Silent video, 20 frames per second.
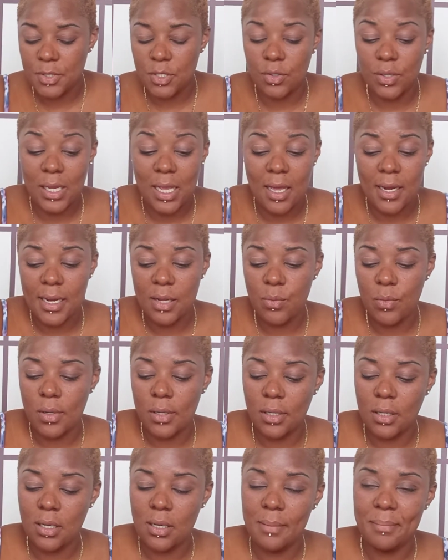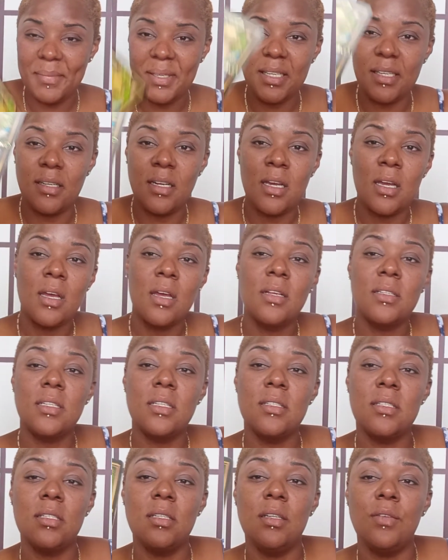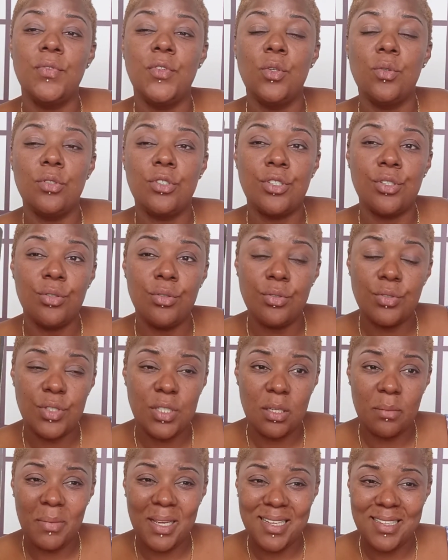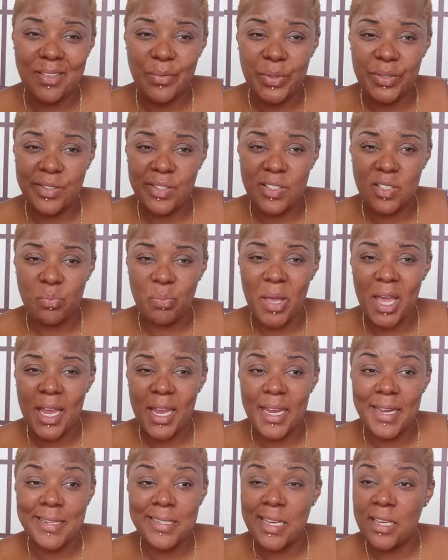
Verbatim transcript: So now they want to come in to see if you will choose them eh, with this page.